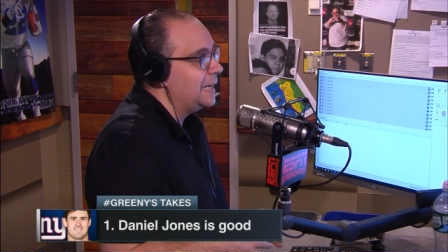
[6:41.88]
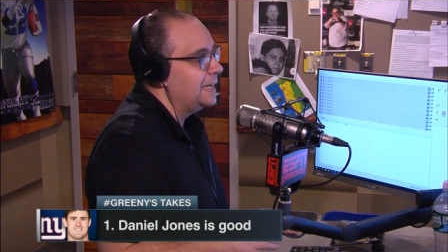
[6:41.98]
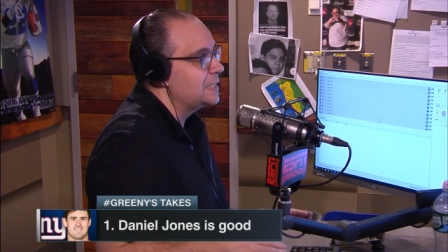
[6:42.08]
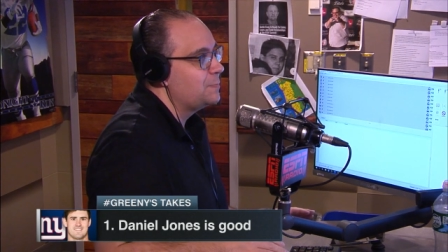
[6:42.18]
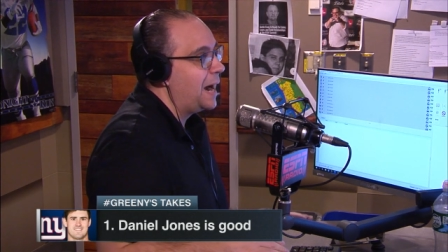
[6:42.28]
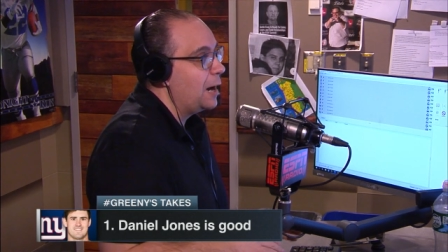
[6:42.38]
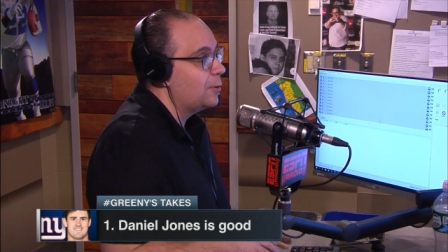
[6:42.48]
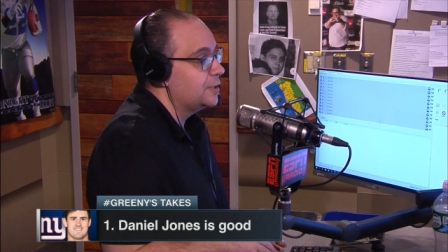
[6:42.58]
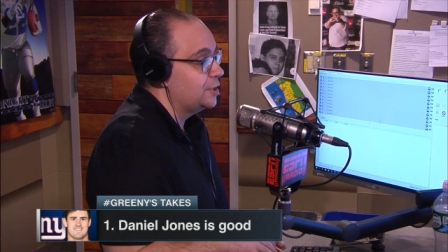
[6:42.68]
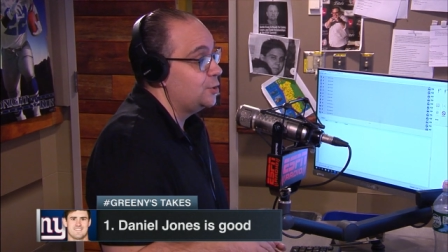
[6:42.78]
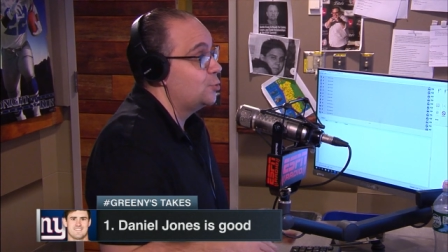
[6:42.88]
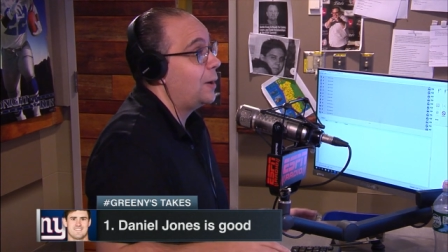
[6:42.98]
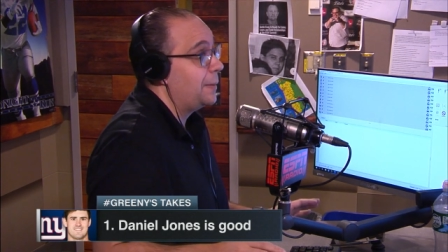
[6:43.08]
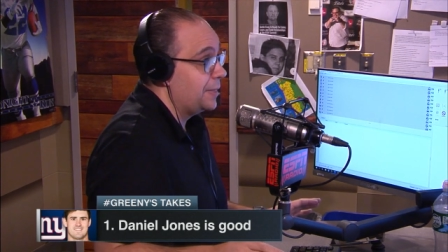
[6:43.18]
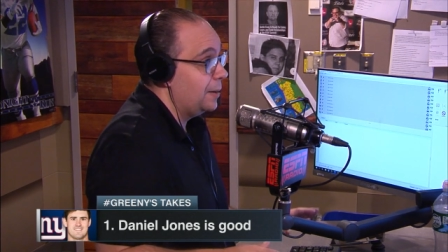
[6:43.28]
in his power to
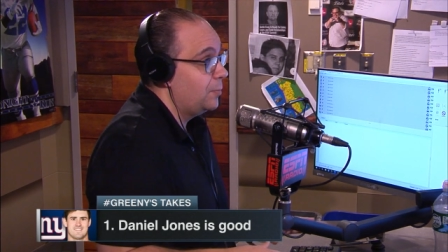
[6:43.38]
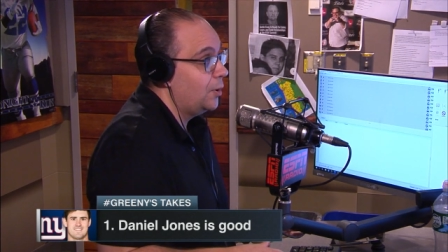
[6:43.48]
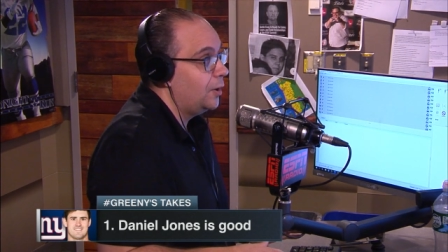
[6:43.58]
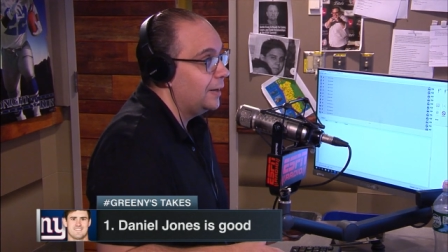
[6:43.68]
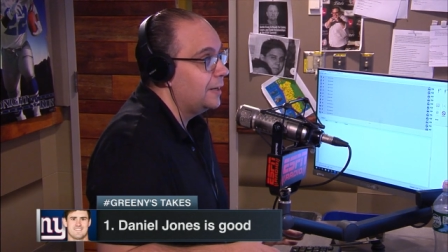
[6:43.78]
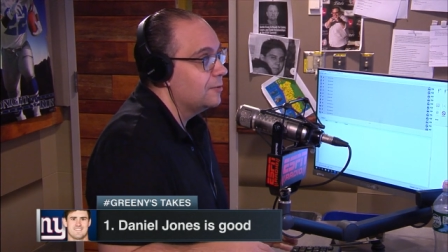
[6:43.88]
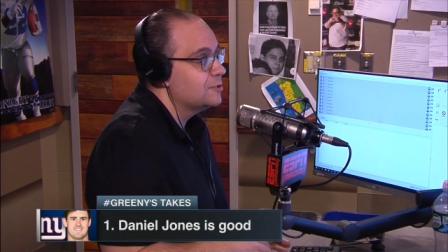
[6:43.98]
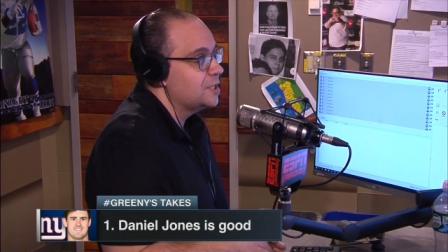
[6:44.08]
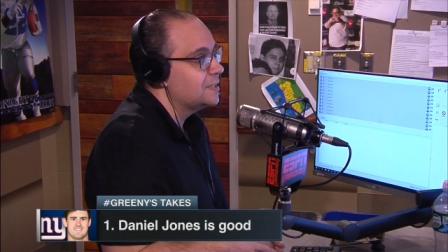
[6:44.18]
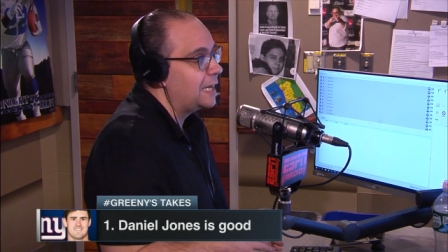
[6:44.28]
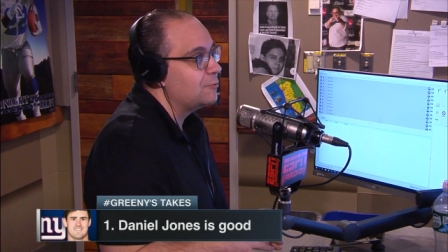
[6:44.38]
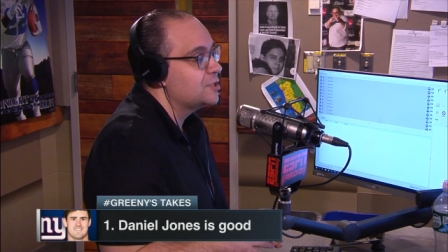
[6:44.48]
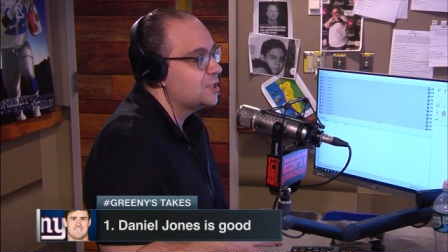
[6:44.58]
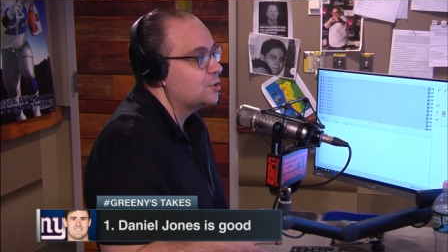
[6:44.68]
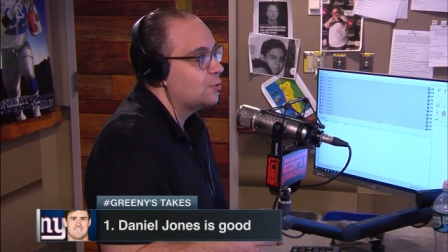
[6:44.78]
drop that ball, and yeah. it was just that it
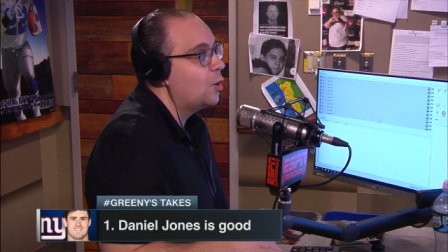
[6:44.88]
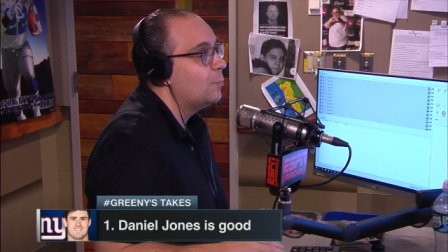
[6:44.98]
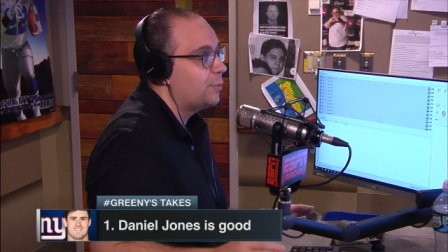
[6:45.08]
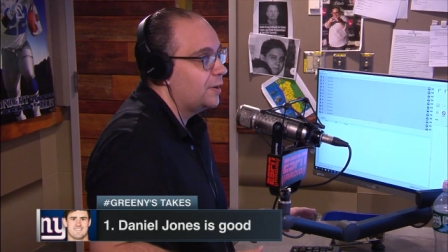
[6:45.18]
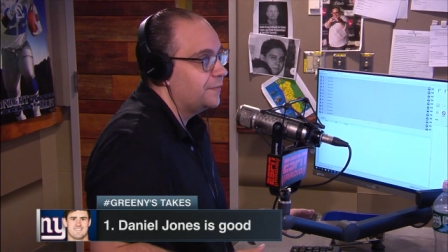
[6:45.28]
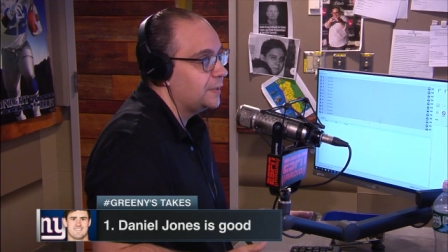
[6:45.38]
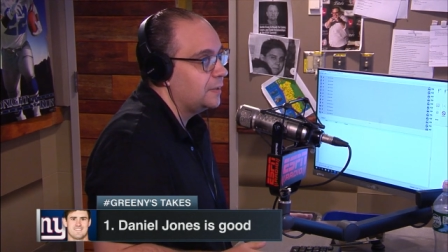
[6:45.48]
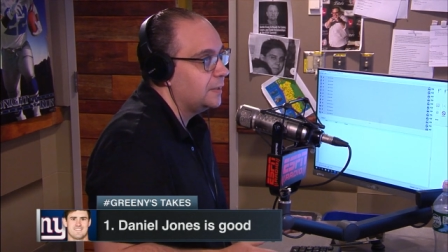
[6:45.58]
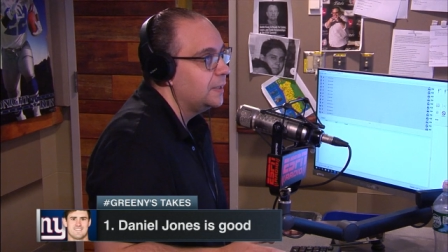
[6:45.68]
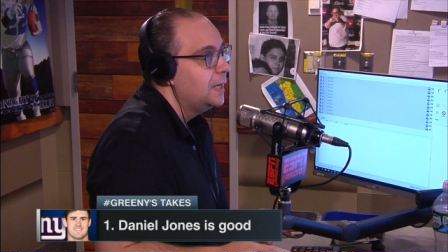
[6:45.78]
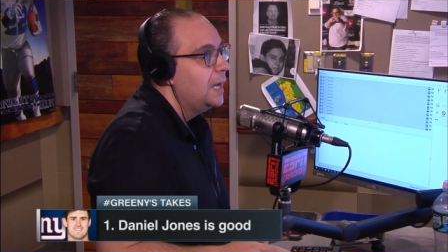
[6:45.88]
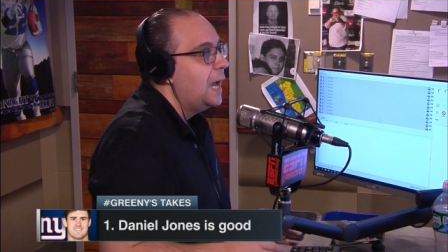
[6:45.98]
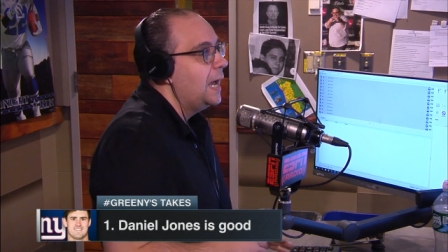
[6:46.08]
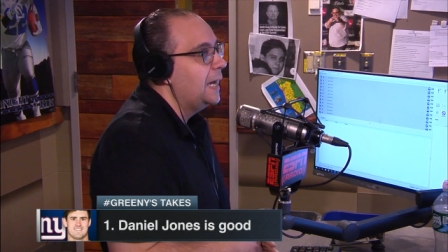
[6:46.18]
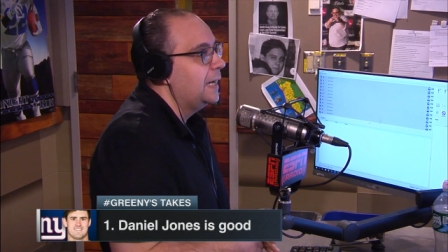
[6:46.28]
was just thrown perfectly,
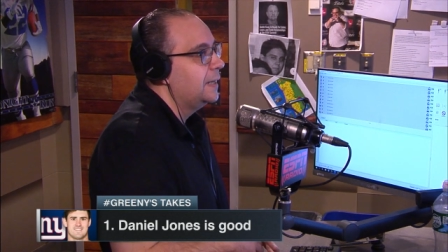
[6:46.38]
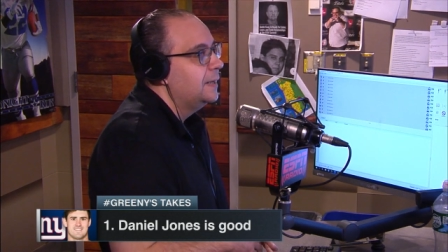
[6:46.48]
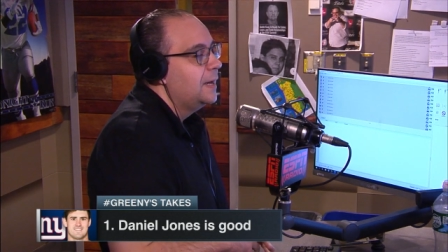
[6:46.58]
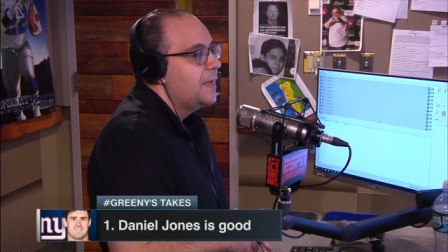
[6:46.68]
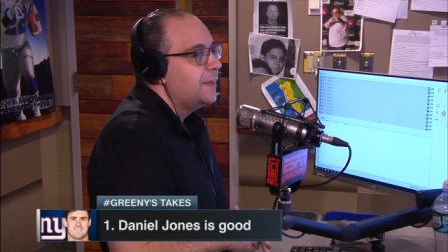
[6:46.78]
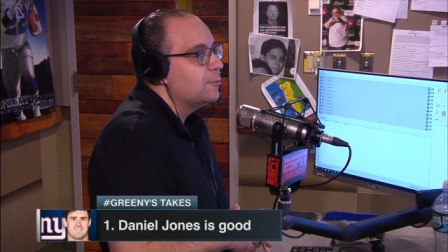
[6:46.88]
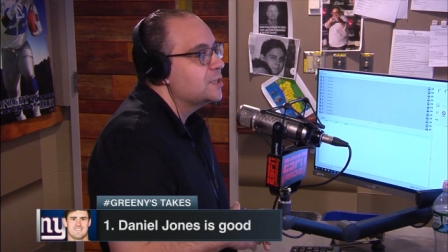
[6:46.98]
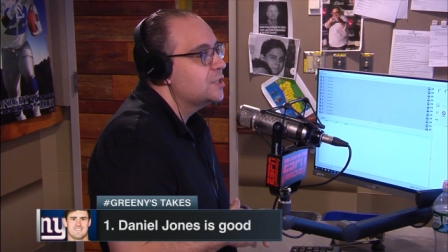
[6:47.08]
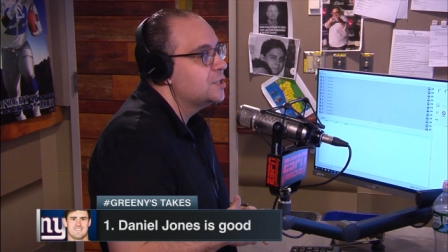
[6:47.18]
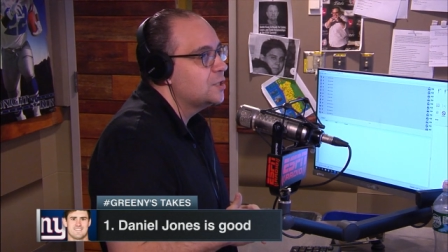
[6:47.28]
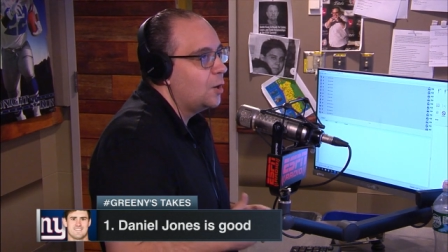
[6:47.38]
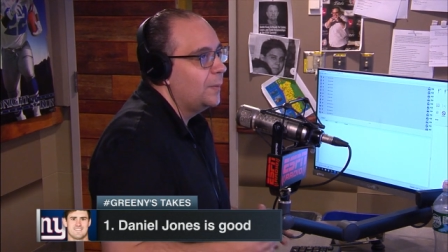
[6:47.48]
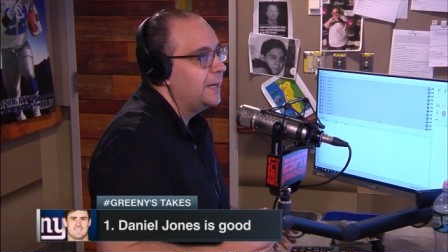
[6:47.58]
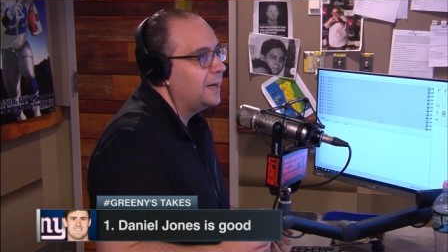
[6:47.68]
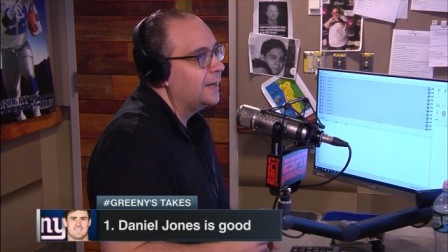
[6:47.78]
and there was so many.